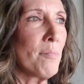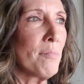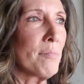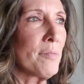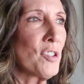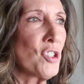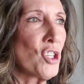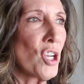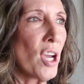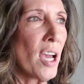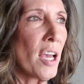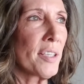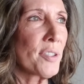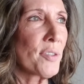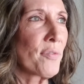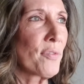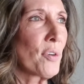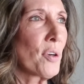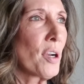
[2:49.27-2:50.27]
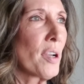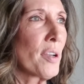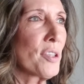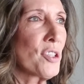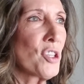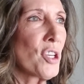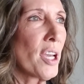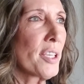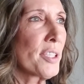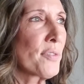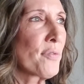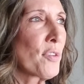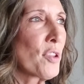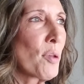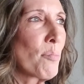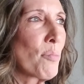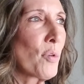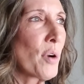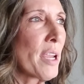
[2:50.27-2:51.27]
just for the
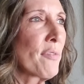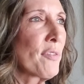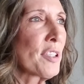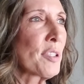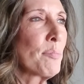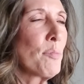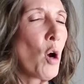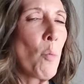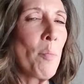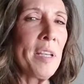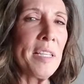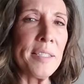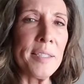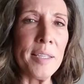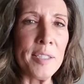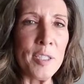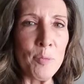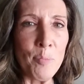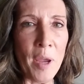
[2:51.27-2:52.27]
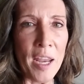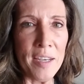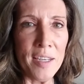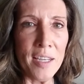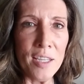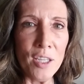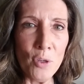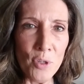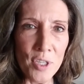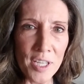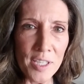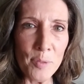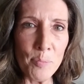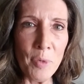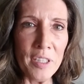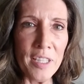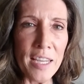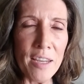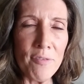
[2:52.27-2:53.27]
briefest moment, suspending your
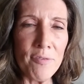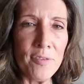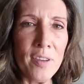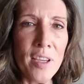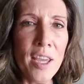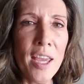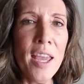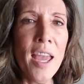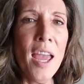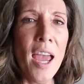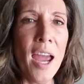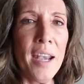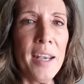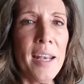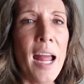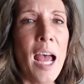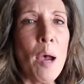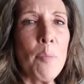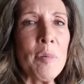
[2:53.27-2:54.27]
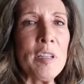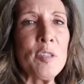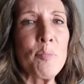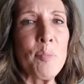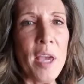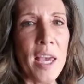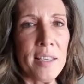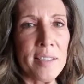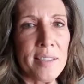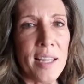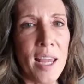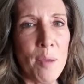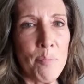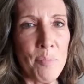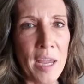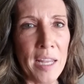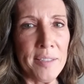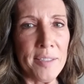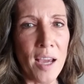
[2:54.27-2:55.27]
disbelief, and it happens best at
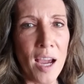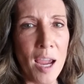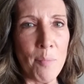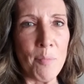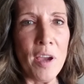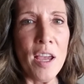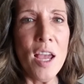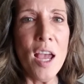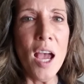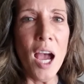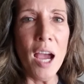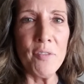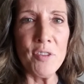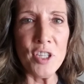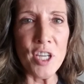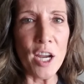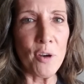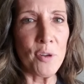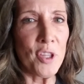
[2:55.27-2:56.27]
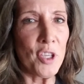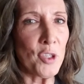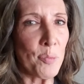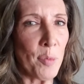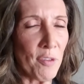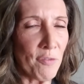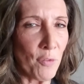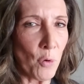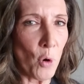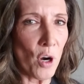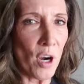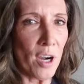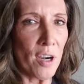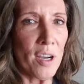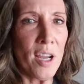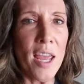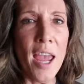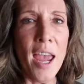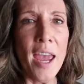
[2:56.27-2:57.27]
bedtime. I've shared this before,
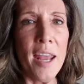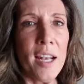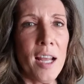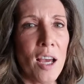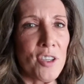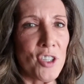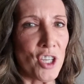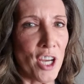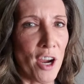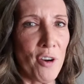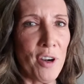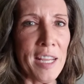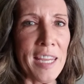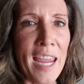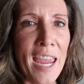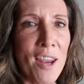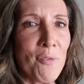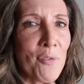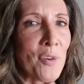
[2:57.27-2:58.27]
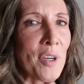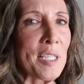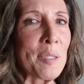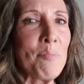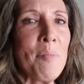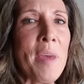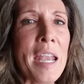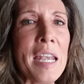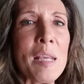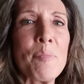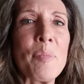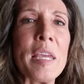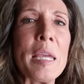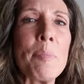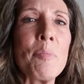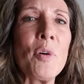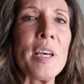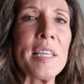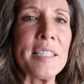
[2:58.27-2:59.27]
and I'll share it again for as many
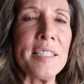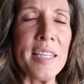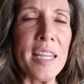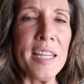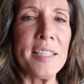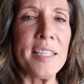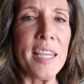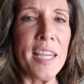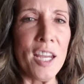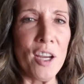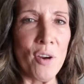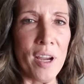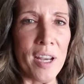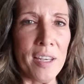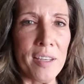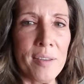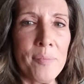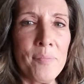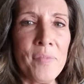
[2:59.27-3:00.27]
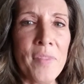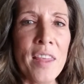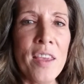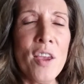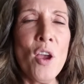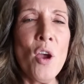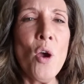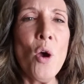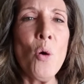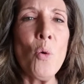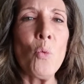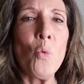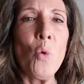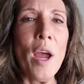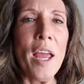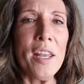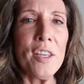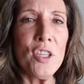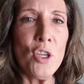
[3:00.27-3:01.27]
people as need to hear it.
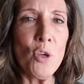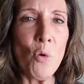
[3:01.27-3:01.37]
When you